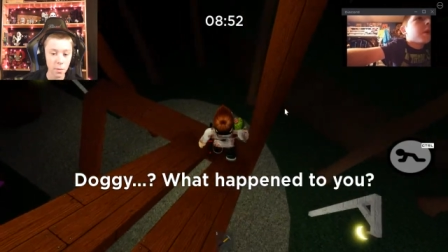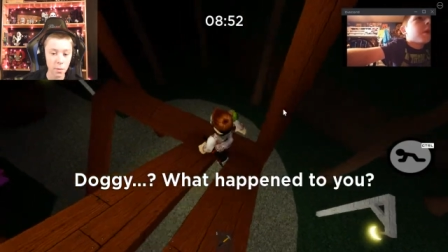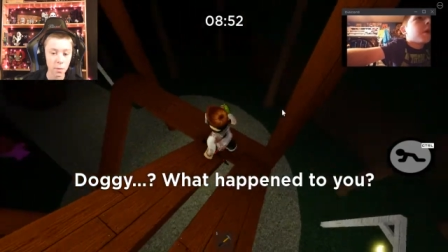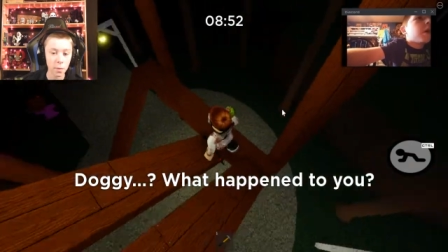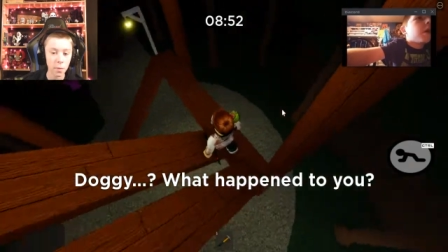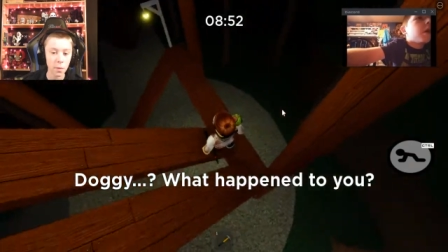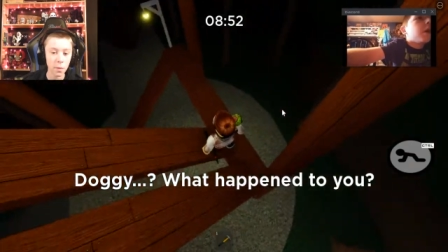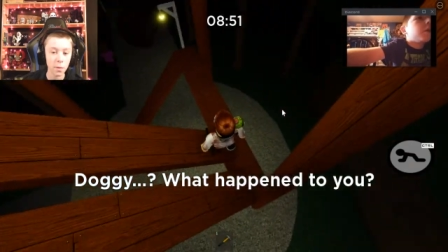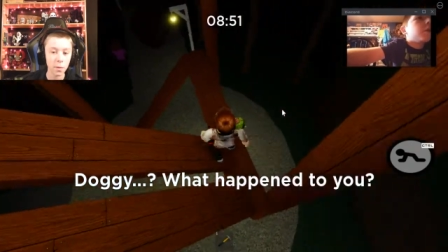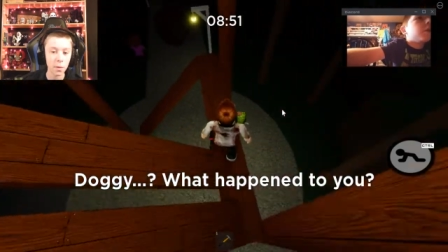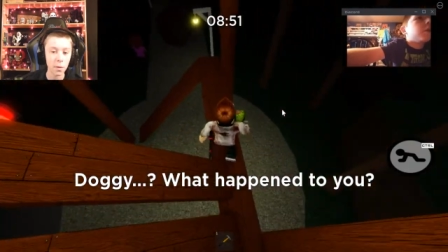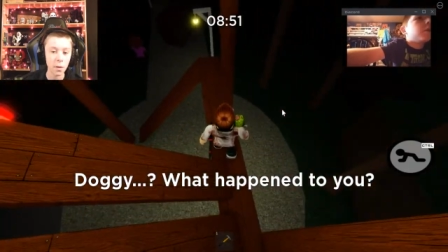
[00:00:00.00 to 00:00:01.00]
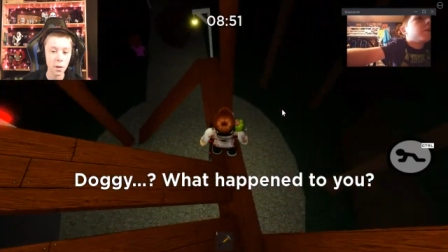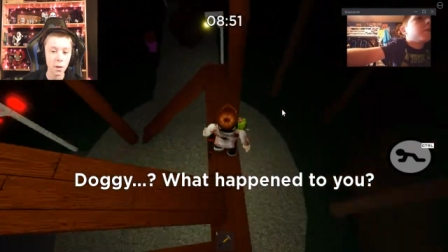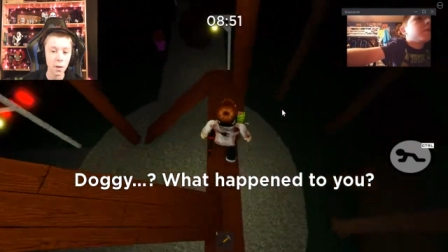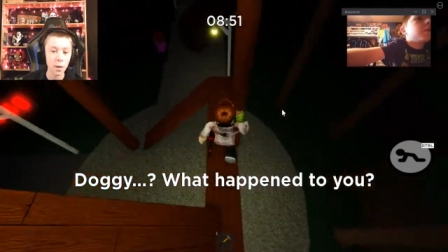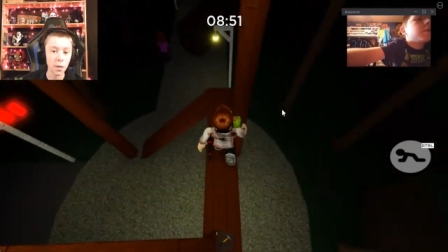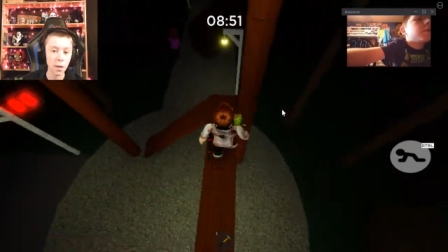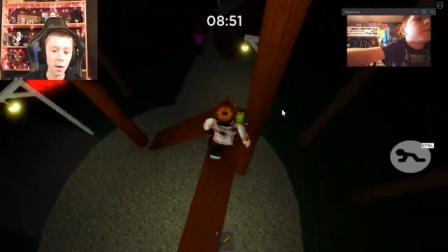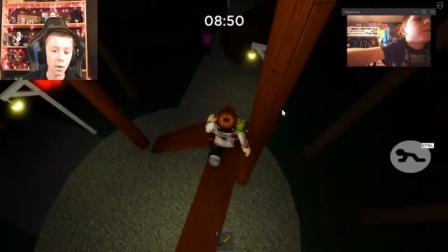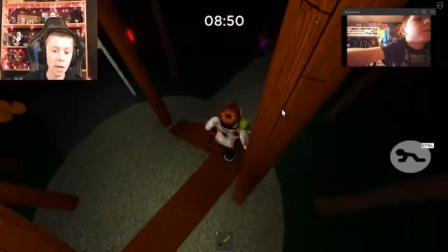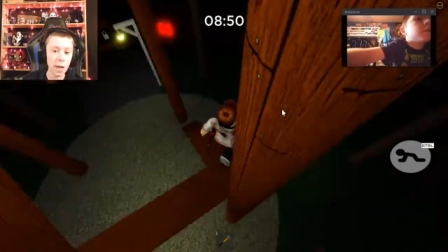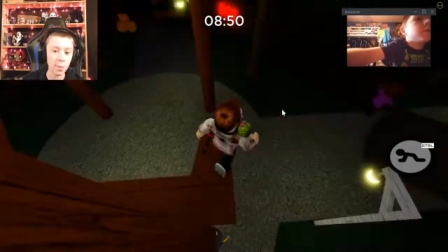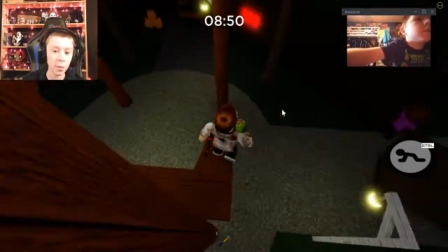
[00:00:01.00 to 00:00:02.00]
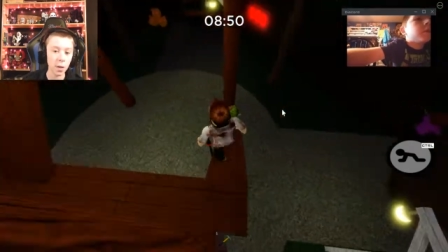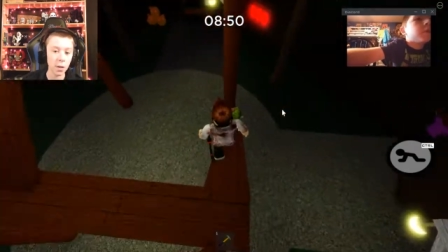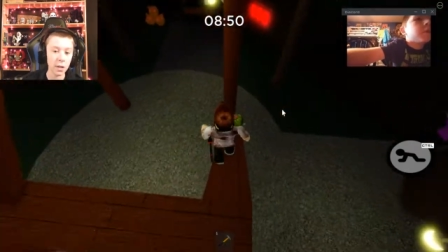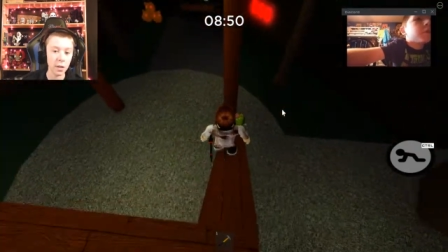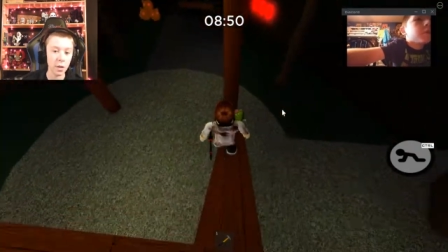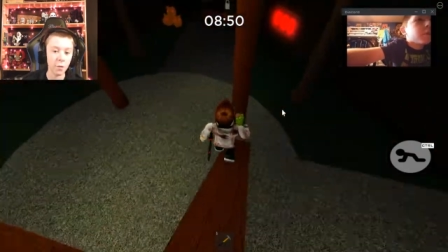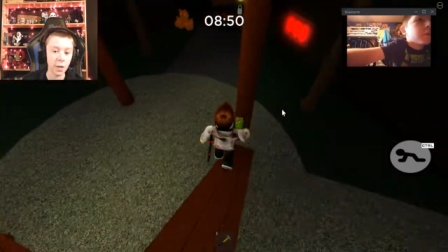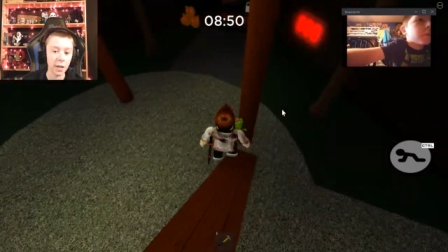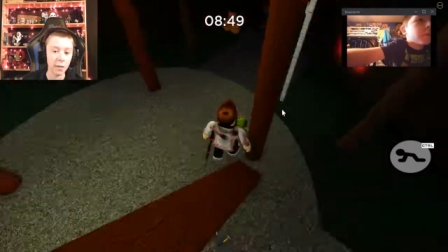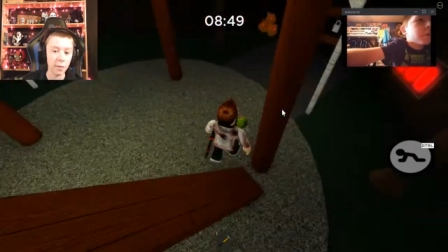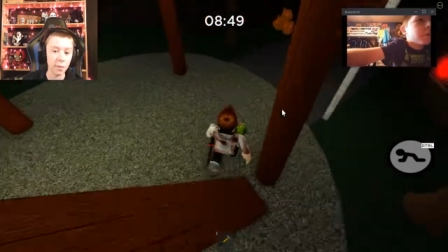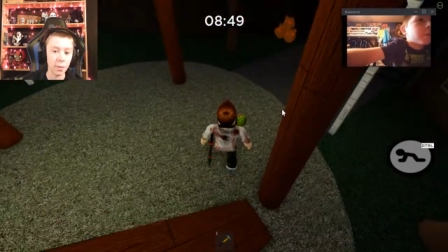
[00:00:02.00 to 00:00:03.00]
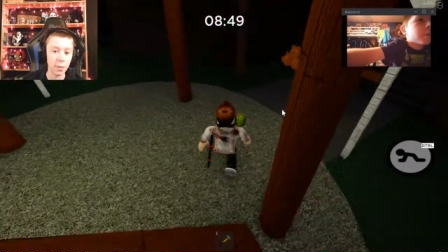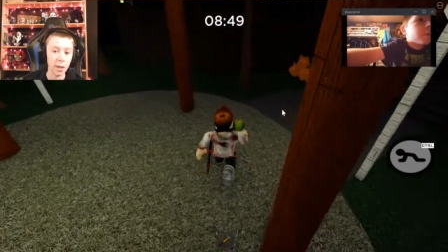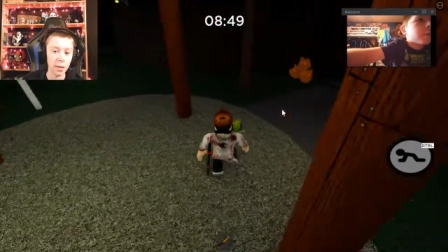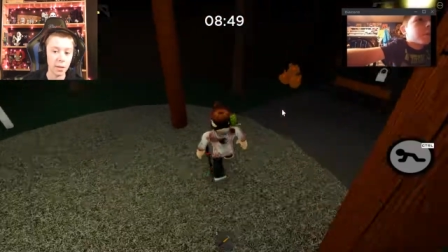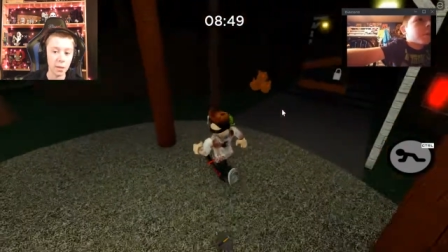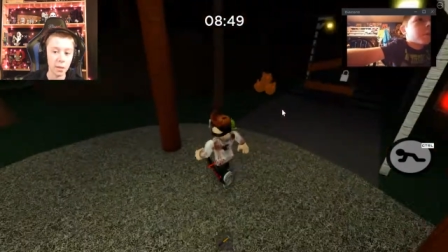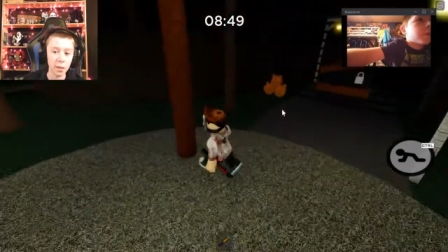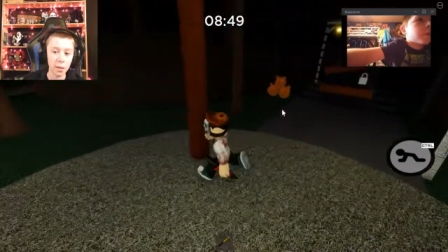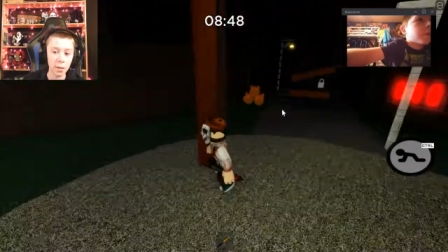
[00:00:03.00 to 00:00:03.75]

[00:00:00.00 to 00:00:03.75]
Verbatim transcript: Ah. Uh. So keep looking, you'll find places.